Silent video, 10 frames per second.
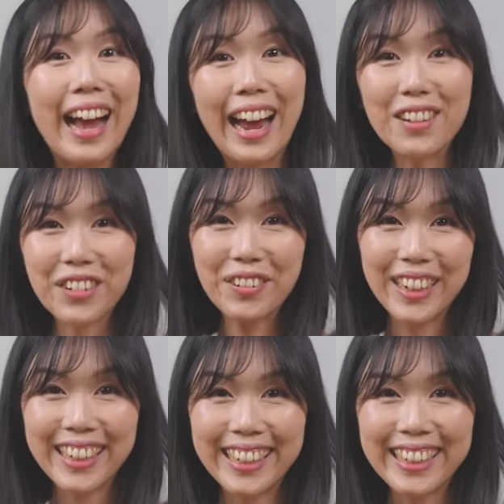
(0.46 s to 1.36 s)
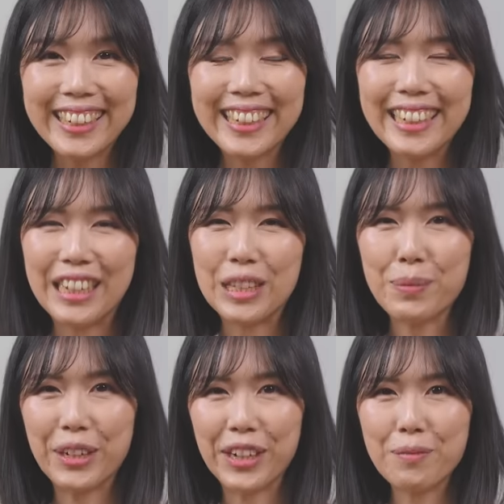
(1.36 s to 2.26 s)
Hi everyone, it's
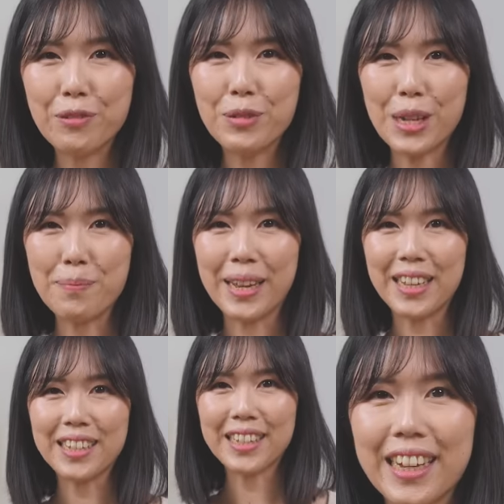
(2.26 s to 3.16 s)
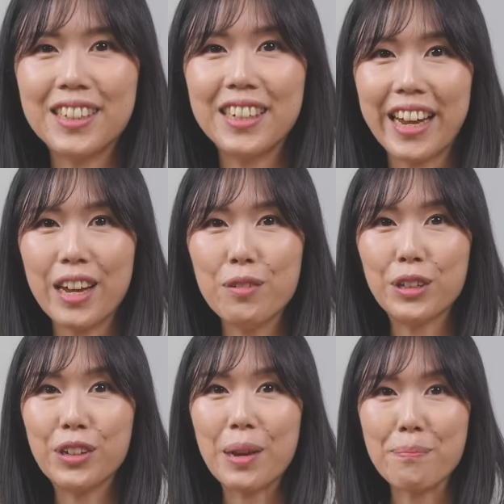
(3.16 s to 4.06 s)
Miriam from JetPens, and today
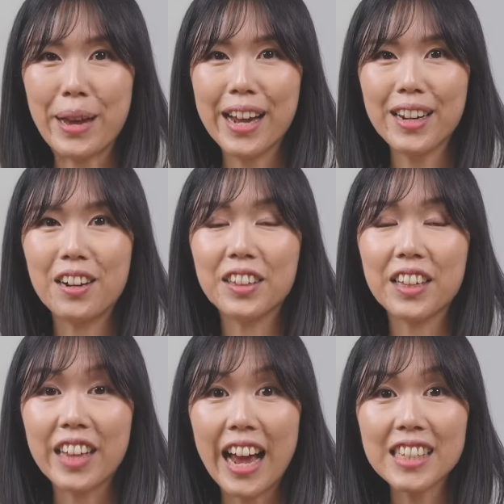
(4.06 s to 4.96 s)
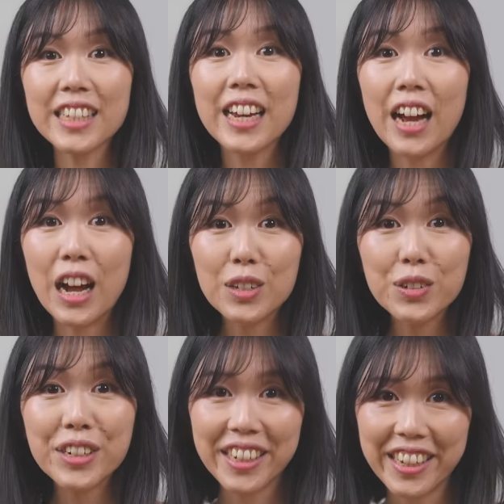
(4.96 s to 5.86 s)
we're looking back on the last
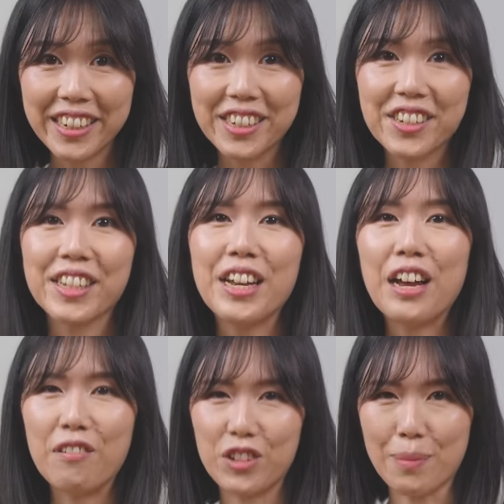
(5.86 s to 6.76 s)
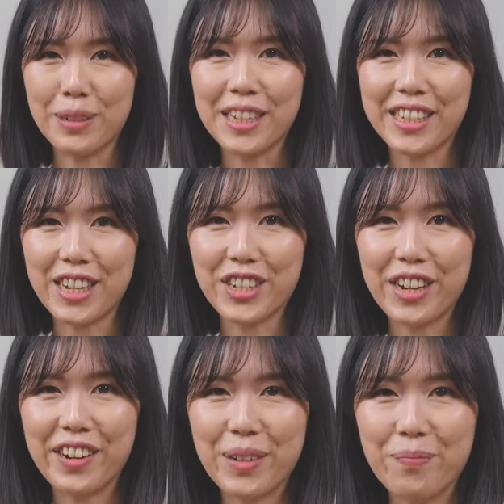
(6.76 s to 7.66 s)
100 years of Japanese
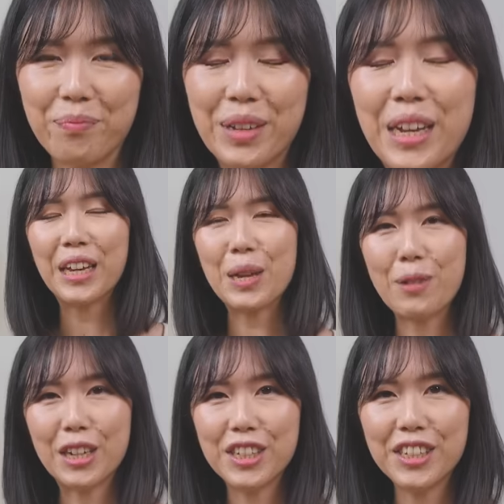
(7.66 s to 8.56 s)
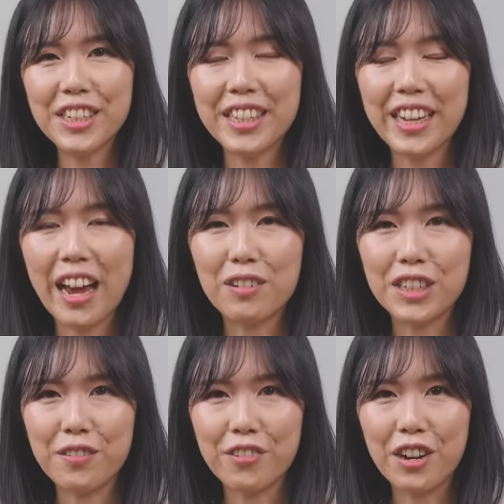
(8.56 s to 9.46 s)
stationery. Keep watching to see how
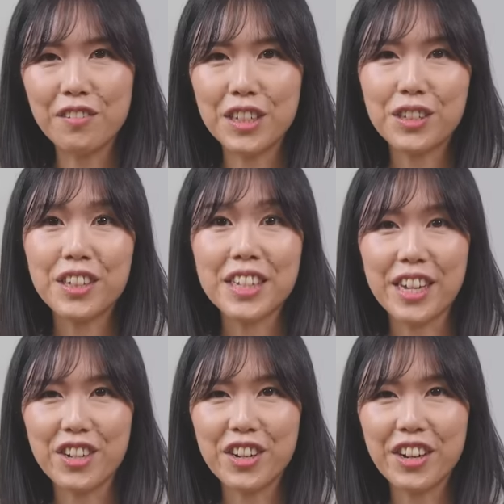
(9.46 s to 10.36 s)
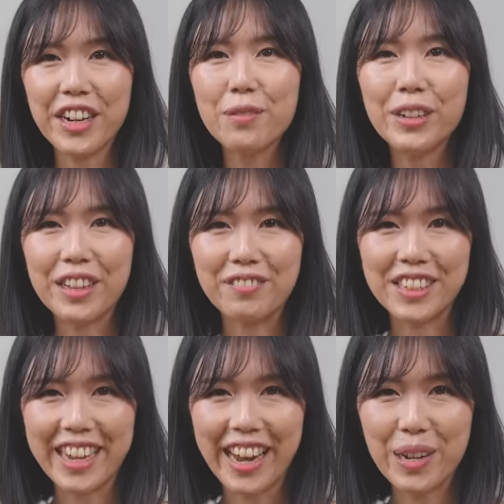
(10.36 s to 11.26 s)
it's evolved into the stationery we love
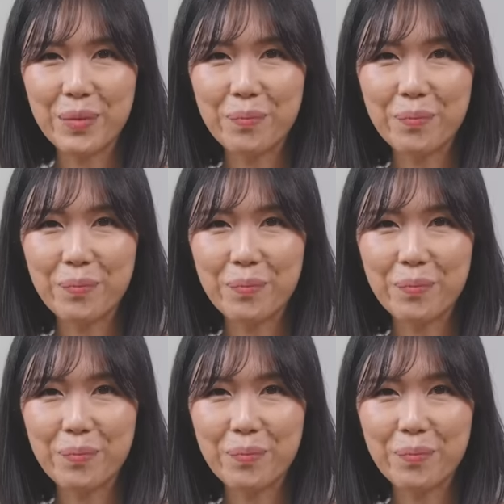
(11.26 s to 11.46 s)
today.